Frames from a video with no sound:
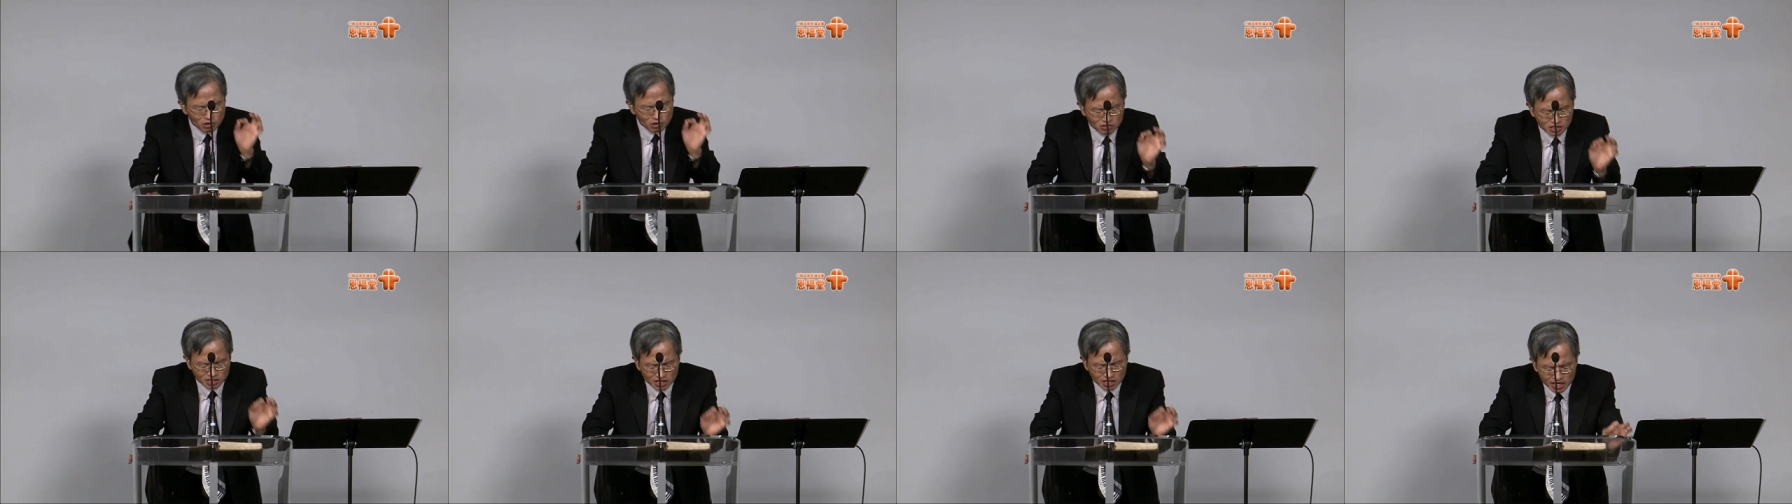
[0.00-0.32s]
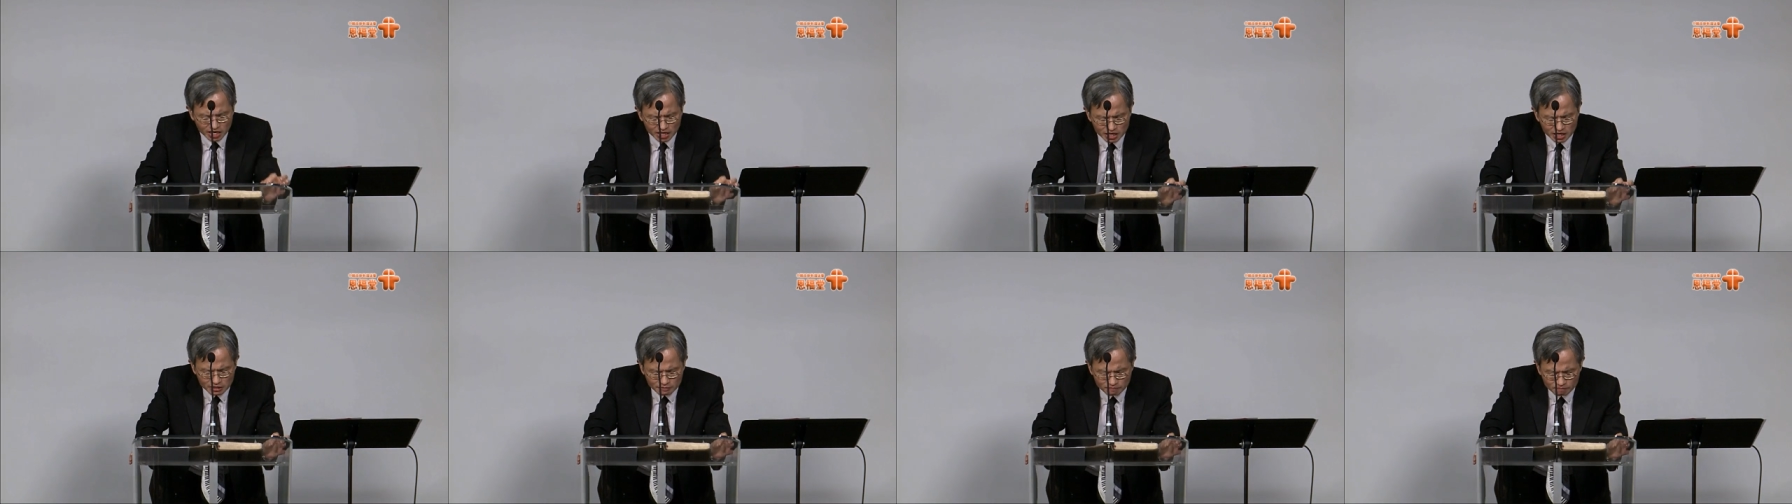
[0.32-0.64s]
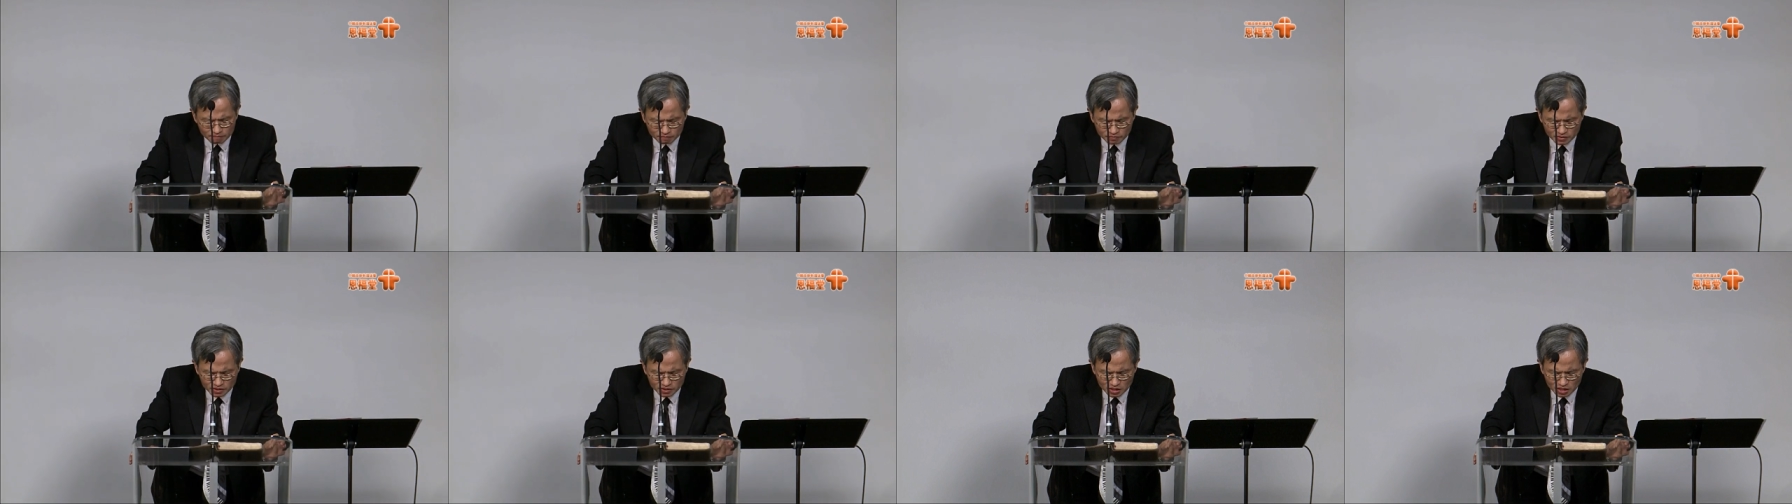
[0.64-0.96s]
says
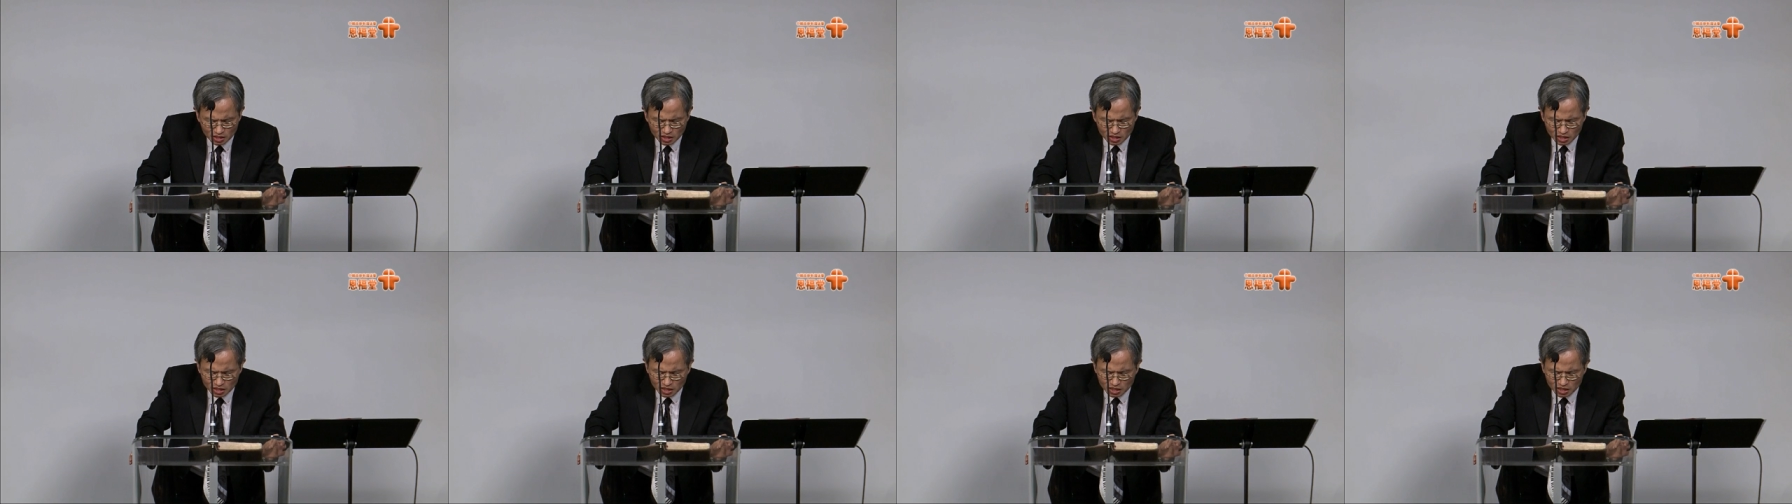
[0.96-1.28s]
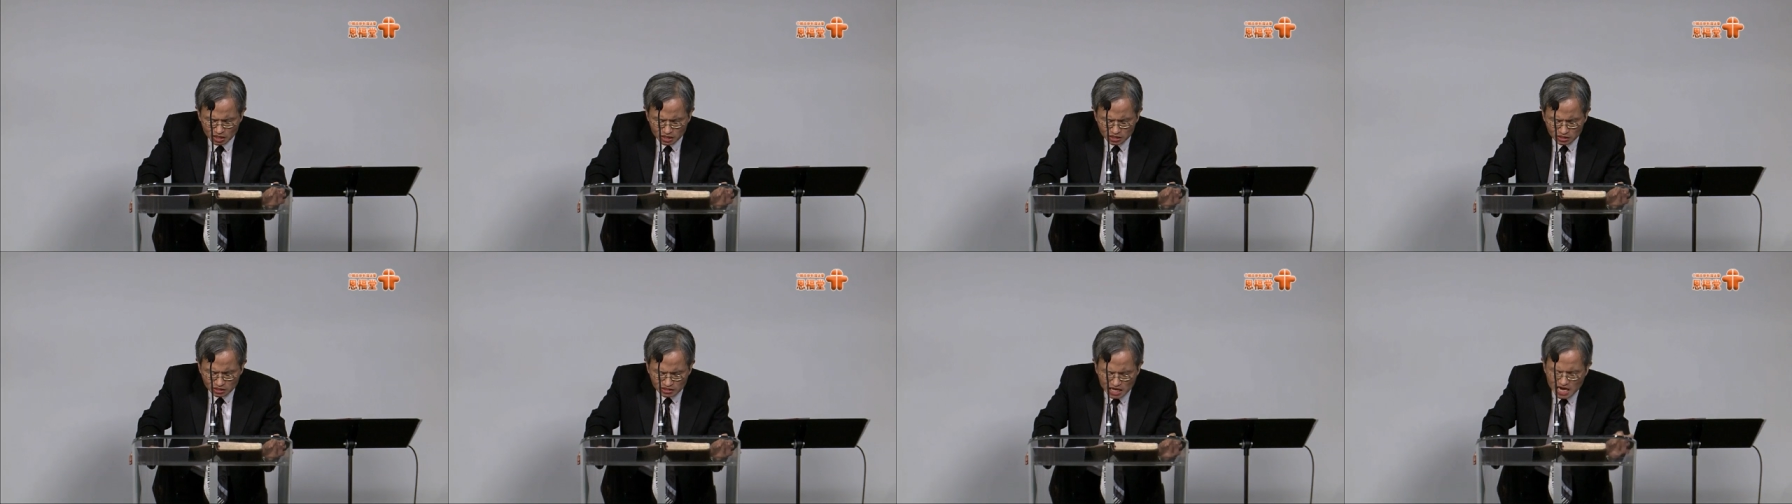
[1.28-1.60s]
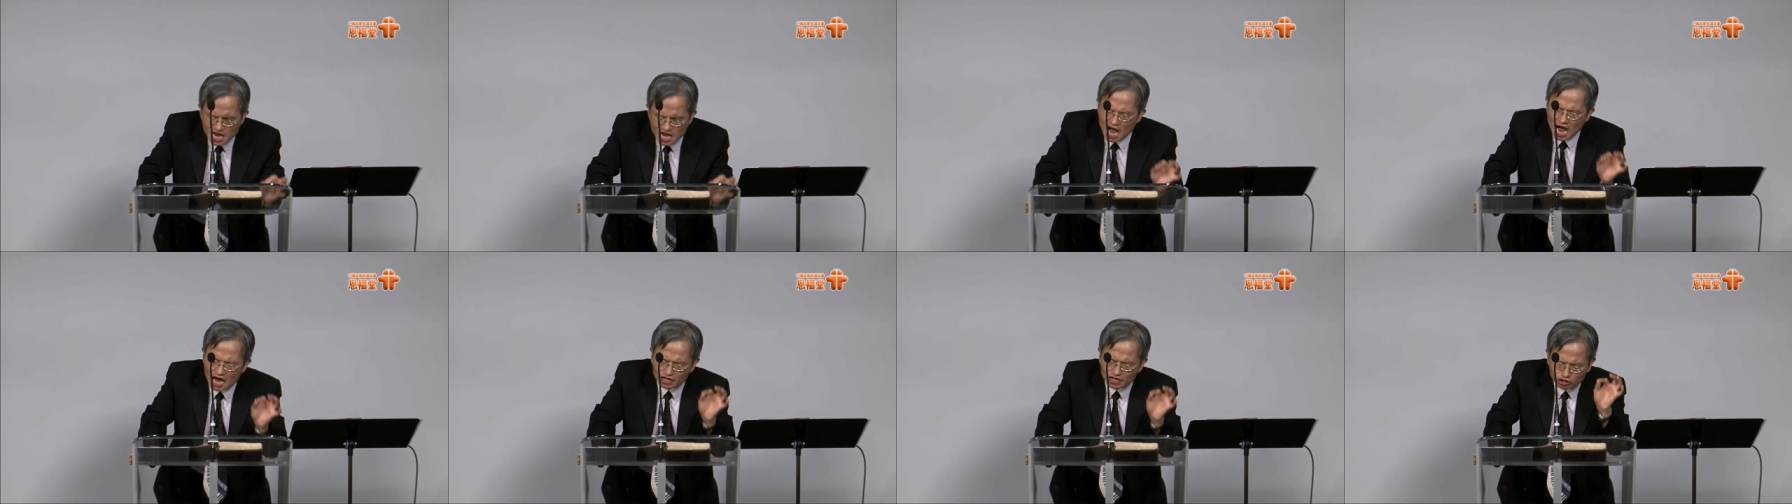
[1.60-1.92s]
they
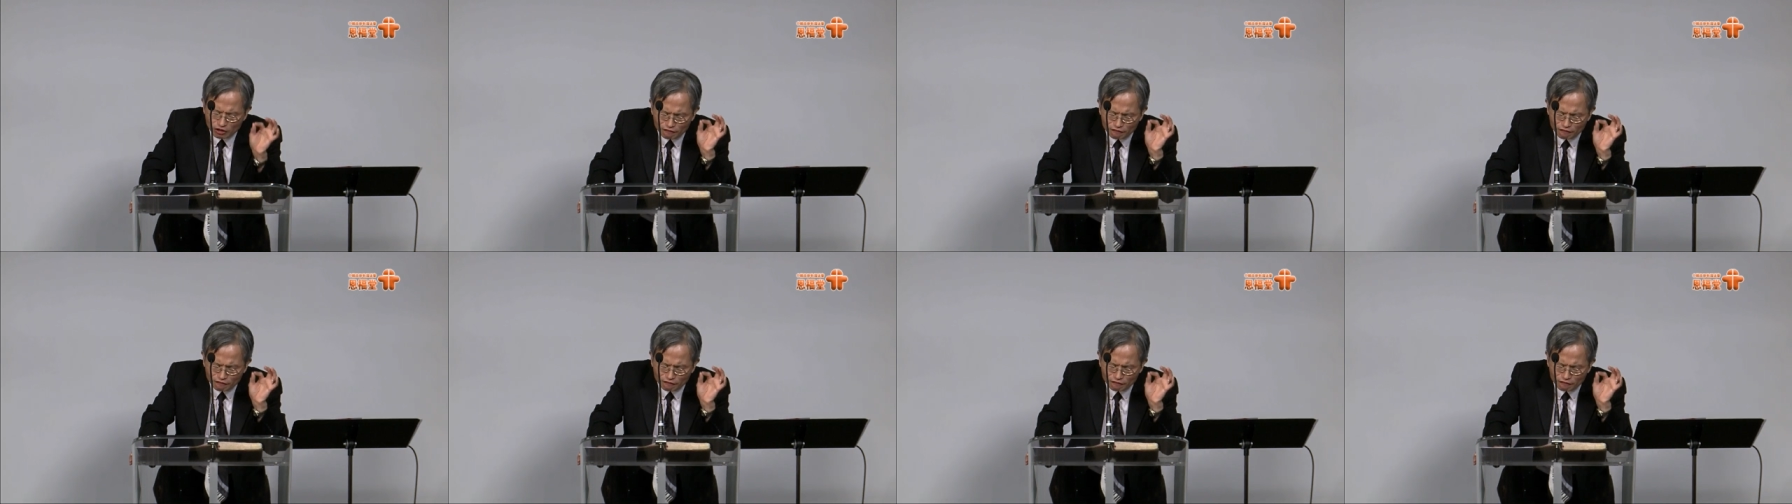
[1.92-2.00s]
are the